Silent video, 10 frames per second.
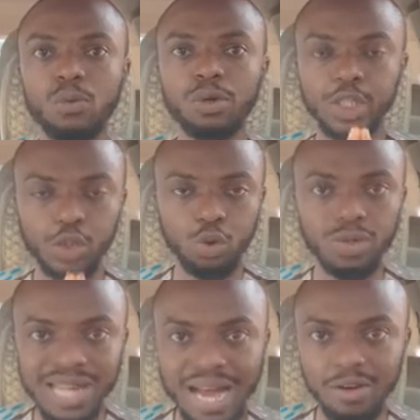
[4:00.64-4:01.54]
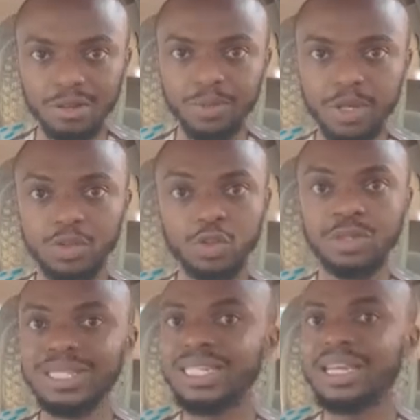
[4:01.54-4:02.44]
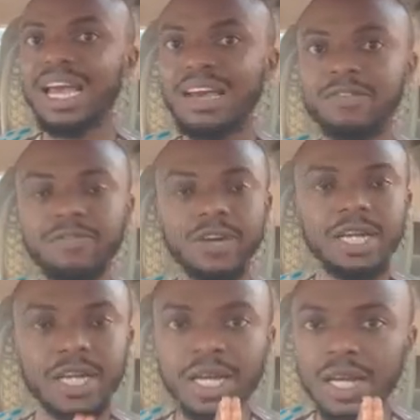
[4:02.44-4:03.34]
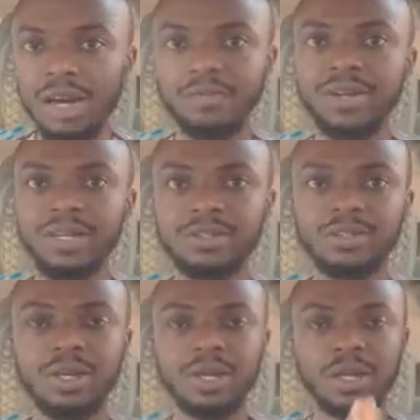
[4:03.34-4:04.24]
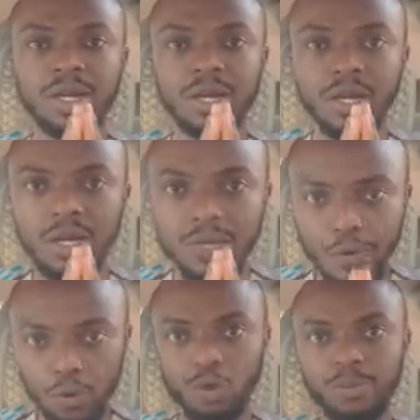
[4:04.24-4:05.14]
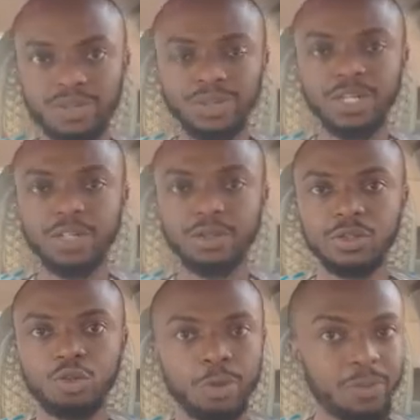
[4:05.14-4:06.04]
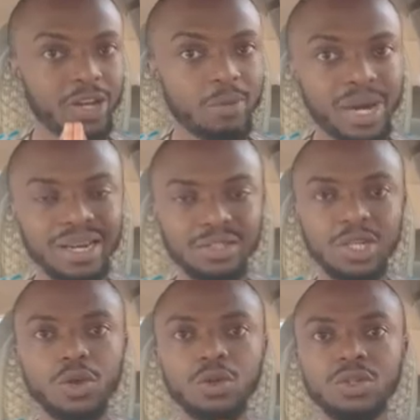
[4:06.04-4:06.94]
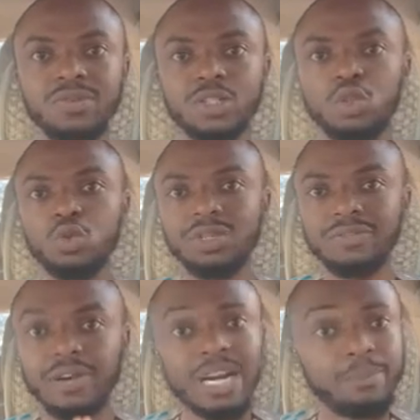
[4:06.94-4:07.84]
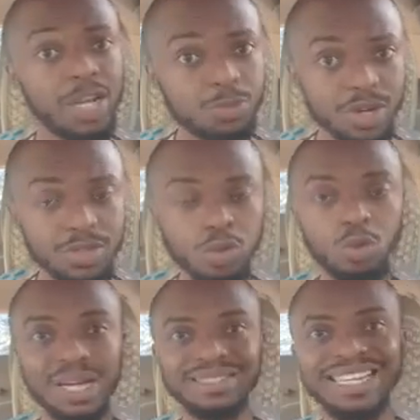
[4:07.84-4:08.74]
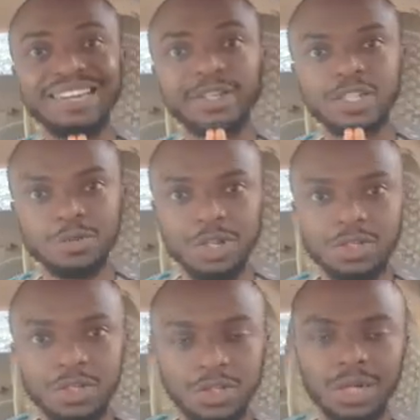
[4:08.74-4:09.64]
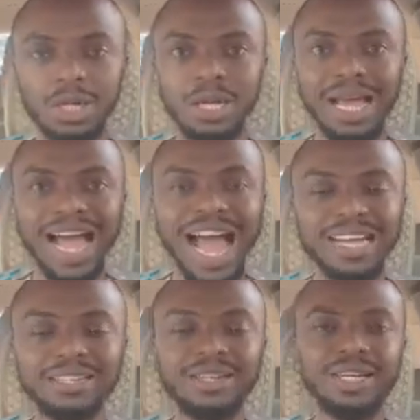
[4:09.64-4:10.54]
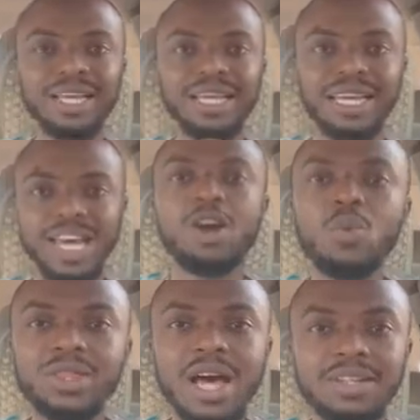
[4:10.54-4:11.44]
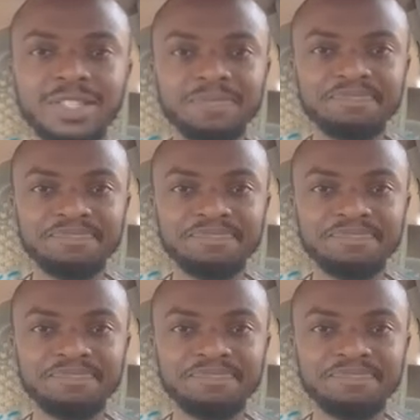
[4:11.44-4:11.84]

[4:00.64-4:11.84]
for the showdown, because you need every confidence for your presentation. So prepare your mind and tell yourself that you are the very best person who can deliver this message, and get on with that.